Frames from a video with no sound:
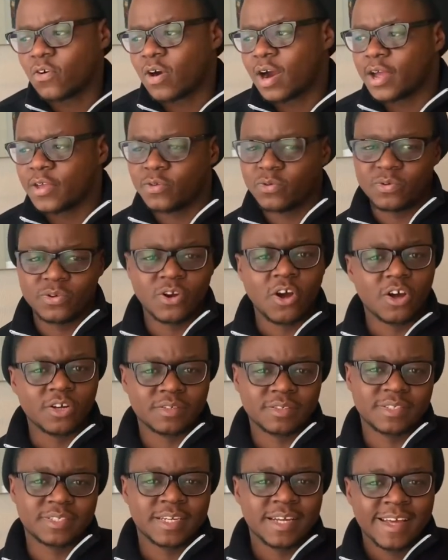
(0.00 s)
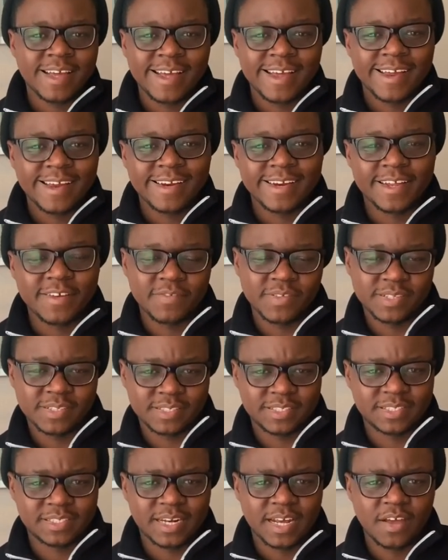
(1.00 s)
or are you not living
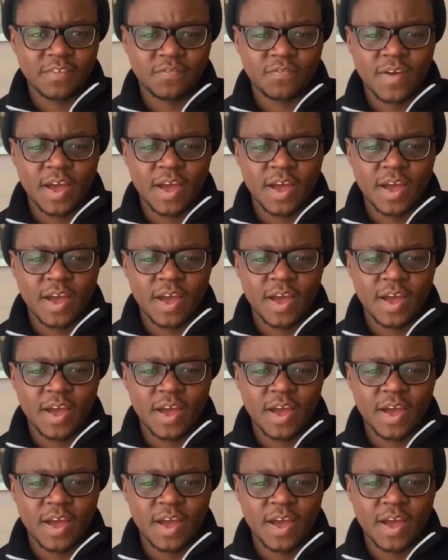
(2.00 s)
this life?